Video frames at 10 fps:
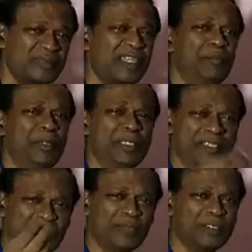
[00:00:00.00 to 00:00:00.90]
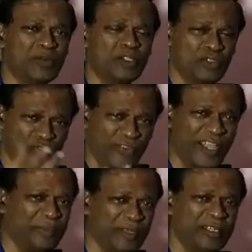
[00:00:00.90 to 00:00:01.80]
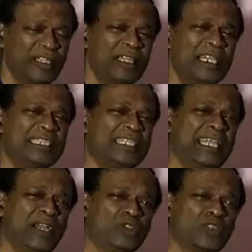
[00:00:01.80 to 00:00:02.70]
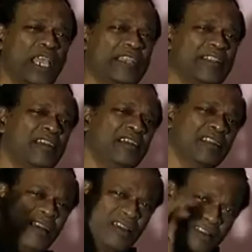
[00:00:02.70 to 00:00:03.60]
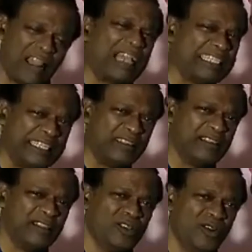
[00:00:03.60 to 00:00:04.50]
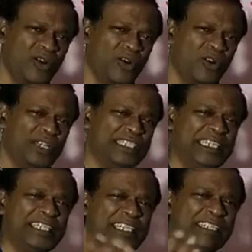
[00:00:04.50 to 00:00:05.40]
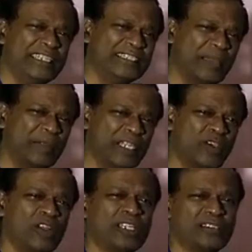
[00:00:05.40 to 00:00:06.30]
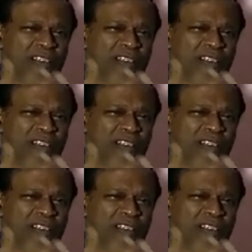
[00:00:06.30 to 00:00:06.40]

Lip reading: Maybe 30% was fiber. And then I also had ragi, or in Tamil they call it